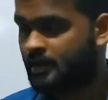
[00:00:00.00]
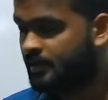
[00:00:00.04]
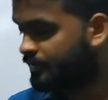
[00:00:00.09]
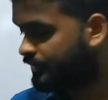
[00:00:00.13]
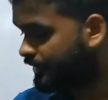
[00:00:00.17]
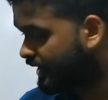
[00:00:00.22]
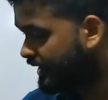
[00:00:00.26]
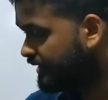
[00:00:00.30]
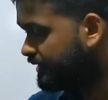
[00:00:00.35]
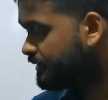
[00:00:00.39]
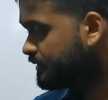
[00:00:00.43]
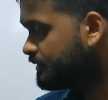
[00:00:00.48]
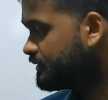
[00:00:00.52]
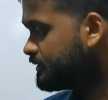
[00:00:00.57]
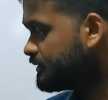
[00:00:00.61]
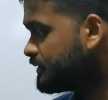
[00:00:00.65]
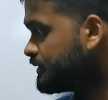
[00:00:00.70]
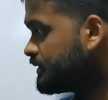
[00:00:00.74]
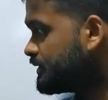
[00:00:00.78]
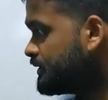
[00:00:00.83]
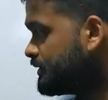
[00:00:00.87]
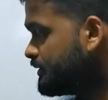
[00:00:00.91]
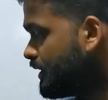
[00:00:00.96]

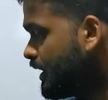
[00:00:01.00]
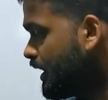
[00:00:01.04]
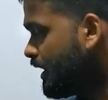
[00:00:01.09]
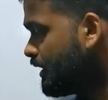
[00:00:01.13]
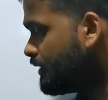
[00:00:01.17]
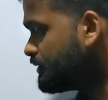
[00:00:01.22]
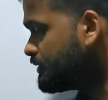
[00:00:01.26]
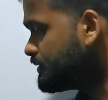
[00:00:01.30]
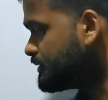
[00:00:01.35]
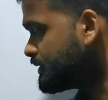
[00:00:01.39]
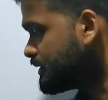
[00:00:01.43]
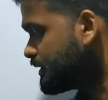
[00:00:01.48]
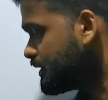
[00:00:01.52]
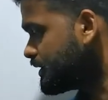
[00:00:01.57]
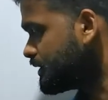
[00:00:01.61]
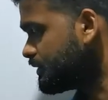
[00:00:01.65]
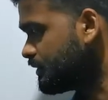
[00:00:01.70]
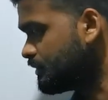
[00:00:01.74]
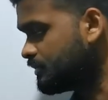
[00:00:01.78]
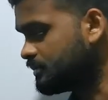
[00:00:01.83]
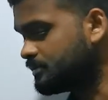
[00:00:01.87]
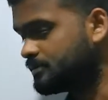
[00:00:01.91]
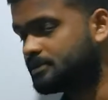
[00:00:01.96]
Then you have to turn
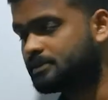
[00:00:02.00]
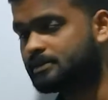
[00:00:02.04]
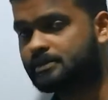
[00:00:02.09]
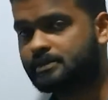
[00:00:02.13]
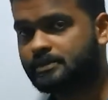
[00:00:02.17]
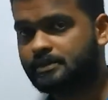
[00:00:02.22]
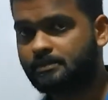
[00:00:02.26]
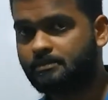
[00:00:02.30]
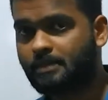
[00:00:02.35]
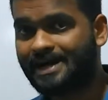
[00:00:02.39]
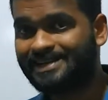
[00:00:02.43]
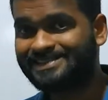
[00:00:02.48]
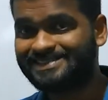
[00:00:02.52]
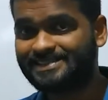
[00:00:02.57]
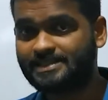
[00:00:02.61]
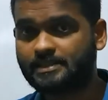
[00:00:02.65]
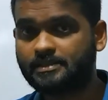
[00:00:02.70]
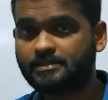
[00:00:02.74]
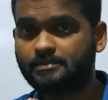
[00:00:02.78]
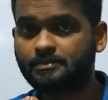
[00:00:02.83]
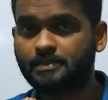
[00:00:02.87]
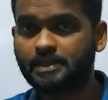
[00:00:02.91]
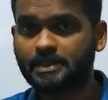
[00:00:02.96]
on the
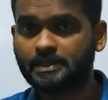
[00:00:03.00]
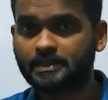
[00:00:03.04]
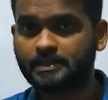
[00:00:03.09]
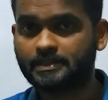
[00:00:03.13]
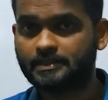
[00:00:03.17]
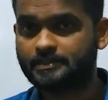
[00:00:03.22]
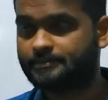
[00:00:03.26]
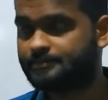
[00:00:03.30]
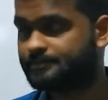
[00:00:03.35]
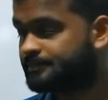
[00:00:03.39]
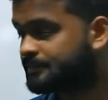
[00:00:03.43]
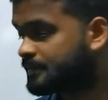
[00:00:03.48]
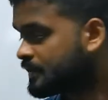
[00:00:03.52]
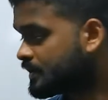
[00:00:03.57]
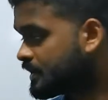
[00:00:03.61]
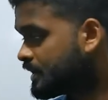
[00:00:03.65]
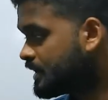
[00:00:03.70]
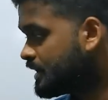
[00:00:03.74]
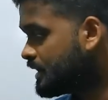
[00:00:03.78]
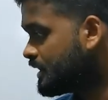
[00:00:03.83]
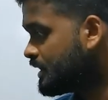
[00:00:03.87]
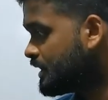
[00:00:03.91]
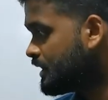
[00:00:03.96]
Bunsen burner.
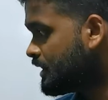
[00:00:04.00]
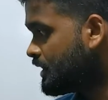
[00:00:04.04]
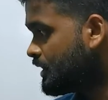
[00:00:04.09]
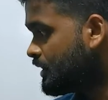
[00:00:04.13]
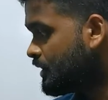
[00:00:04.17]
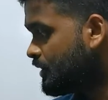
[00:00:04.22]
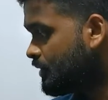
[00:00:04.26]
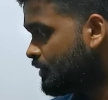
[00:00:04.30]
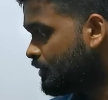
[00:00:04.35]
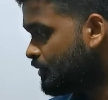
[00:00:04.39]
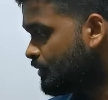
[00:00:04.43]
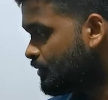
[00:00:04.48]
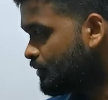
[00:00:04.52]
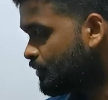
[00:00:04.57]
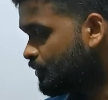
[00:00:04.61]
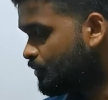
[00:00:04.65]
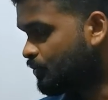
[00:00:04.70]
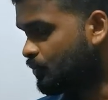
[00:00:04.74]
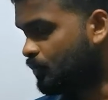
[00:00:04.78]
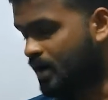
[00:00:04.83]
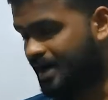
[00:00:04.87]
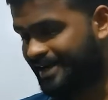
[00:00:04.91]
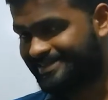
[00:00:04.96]

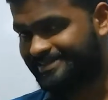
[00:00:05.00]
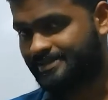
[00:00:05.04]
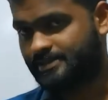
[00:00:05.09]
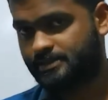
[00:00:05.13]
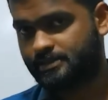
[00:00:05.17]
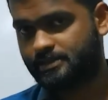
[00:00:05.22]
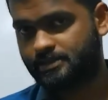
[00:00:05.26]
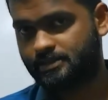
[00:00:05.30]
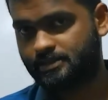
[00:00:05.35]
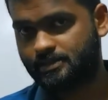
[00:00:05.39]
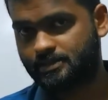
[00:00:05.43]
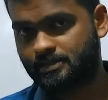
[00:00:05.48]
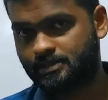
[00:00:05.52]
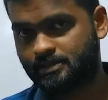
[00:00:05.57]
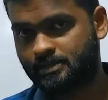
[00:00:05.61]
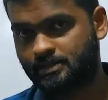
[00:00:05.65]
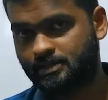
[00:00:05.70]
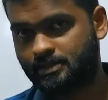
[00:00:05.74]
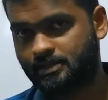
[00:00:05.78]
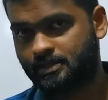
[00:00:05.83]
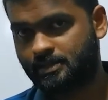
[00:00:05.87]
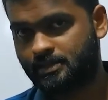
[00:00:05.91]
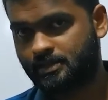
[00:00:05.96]
Once
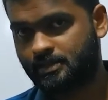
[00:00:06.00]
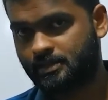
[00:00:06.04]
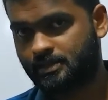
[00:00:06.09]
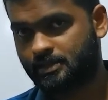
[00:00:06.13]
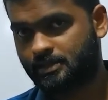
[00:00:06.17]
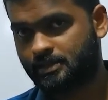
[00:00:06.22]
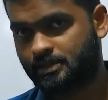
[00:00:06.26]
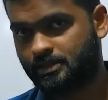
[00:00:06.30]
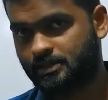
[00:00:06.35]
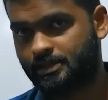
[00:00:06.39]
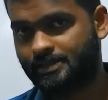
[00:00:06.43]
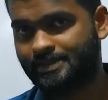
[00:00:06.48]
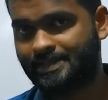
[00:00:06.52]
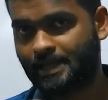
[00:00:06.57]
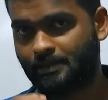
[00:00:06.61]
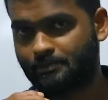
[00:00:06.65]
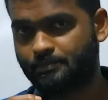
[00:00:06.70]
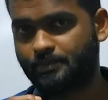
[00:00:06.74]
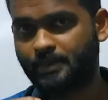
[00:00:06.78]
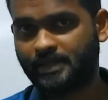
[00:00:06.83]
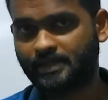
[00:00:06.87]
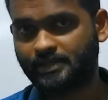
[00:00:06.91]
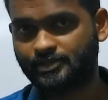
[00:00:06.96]
the
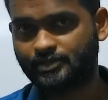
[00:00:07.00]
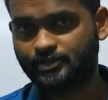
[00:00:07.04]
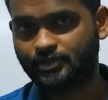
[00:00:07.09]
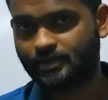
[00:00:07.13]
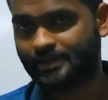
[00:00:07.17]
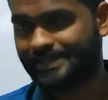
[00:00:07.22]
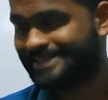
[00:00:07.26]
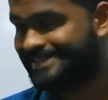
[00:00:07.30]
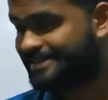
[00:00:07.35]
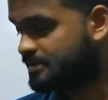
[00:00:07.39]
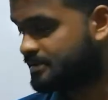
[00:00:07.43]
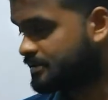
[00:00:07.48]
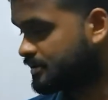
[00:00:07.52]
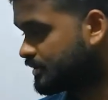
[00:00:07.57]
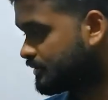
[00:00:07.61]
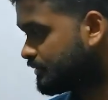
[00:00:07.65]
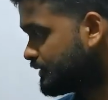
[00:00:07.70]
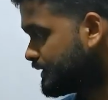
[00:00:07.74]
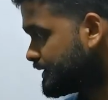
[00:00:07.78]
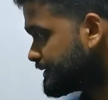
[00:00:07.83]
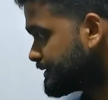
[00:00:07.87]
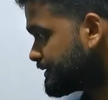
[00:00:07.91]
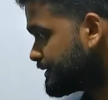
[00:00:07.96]
temperature is
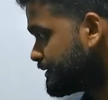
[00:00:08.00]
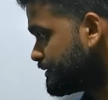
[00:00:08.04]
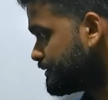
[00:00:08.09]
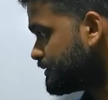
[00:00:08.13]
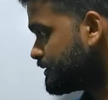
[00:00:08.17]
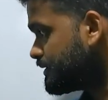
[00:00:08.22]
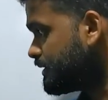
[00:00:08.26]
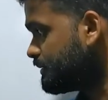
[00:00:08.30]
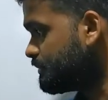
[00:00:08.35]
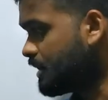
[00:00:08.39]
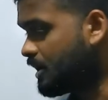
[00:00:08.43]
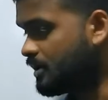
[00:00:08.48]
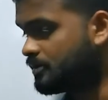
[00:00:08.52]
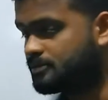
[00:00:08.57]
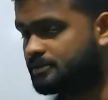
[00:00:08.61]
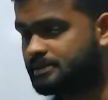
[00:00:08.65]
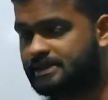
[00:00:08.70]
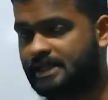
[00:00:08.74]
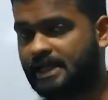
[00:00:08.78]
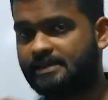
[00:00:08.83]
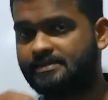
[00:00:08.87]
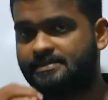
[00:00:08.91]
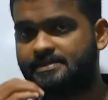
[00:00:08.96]
risen
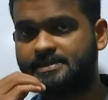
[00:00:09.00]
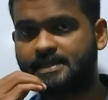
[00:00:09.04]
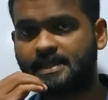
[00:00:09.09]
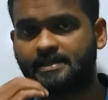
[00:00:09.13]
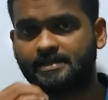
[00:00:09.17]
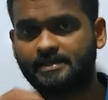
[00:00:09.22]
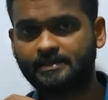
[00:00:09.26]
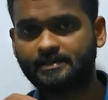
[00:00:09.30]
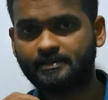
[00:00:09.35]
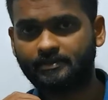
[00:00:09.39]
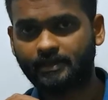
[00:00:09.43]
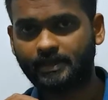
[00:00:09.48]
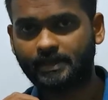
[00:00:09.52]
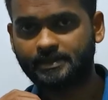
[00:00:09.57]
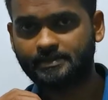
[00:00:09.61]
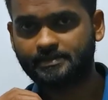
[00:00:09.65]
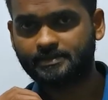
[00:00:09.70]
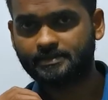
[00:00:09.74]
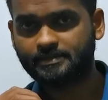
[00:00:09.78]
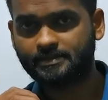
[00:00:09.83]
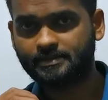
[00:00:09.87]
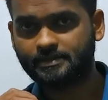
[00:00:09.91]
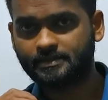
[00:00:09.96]
about 10
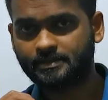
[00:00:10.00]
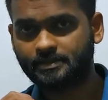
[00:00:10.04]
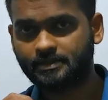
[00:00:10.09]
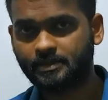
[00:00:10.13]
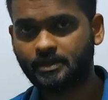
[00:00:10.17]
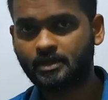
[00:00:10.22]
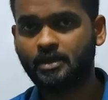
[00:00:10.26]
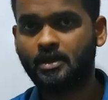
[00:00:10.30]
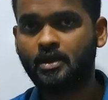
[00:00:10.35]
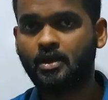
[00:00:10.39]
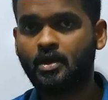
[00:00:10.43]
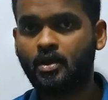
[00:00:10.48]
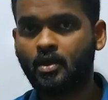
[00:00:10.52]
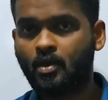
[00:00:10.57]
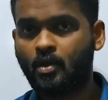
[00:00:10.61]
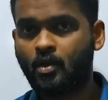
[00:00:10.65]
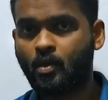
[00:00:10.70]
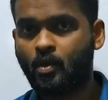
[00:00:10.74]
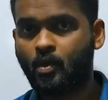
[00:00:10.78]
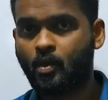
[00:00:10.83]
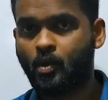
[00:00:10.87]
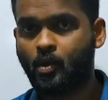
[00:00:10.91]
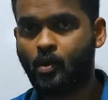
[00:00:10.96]
centigrades,
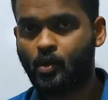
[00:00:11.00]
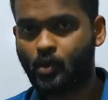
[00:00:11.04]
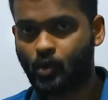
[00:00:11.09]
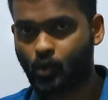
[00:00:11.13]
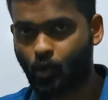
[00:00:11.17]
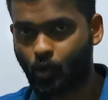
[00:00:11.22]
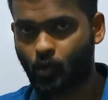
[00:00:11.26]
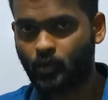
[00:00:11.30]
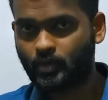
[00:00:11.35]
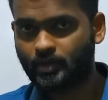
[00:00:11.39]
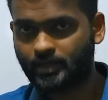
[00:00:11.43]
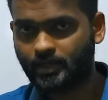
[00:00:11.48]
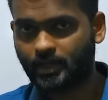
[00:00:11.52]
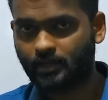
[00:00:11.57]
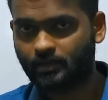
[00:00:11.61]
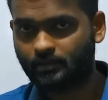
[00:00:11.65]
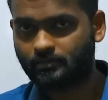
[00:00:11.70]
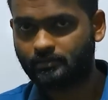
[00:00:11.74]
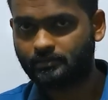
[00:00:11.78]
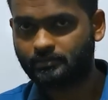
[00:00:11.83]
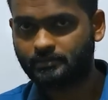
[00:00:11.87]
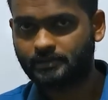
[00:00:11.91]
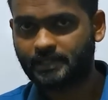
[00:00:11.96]
note
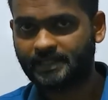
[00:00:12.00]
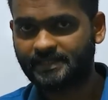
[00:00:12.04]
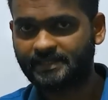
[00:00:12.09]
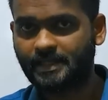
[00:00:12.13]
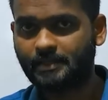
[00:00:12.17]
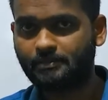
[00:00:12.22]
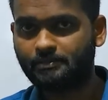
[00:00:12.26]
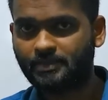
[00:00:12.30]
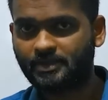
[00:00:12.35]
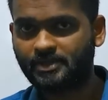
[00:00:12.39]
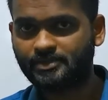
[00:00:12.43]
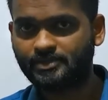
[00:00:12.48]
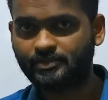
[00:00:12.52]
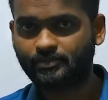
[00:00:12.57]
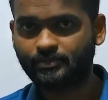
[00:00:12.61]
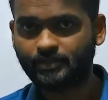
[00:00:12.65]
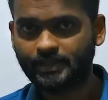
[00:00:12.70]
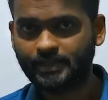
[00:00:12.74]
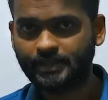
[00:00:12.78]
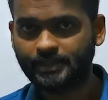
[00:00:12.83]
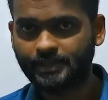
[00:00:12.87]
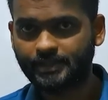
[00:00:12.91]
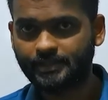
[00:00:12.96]
down the temperature
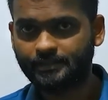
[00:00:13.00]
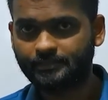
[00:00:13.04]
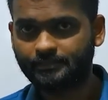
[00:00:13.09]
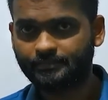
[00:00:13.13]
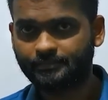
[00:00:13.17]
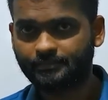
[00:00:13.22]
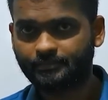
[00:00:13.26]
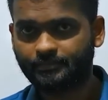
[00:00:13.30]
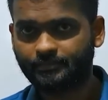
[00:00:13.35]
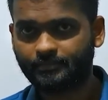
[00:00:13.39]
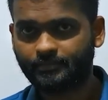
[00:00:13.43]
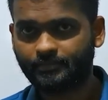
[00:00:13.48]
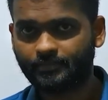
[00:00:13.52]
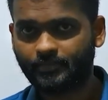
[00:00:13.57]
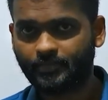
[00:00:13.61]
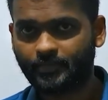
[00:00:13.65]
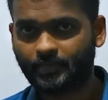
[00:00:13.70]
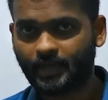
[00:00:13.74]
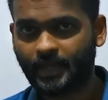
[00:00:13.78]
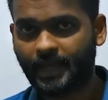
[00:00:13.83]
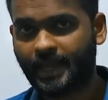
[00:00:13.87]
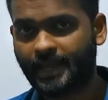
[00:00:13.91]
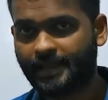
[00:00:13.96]
reading
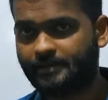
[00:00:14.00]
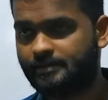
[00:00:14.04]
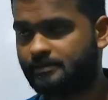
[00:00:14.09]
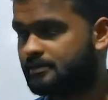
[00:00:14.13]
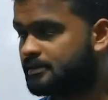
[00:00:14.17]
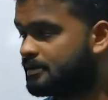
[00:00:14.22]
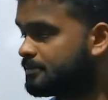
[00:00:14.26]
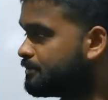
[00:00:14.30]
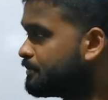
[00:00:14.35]
and the